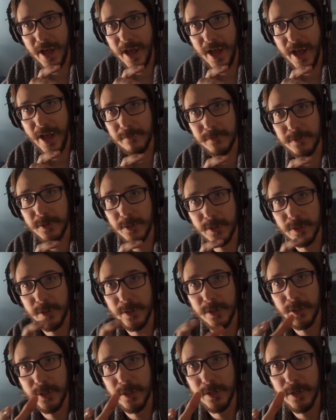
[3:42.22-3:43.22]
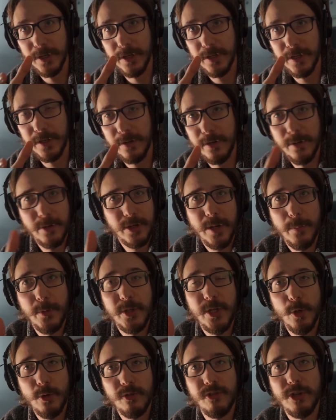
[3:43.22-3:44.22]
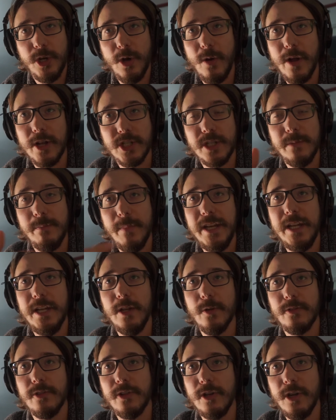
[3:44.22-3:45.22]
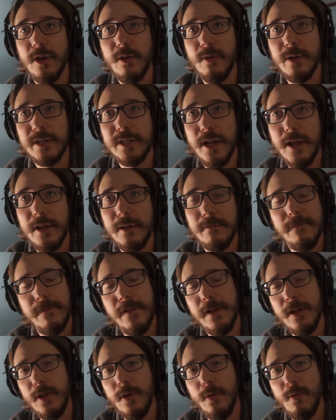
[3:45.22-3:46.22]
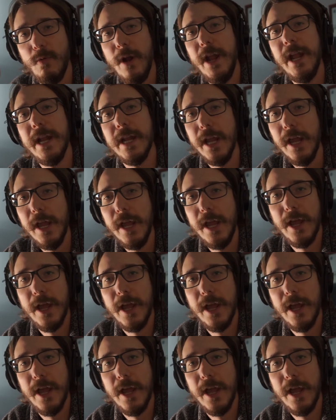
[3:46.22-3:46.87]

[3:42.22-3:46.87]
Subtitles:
after a couple of years ago, actually many years ago, it kind of fell away.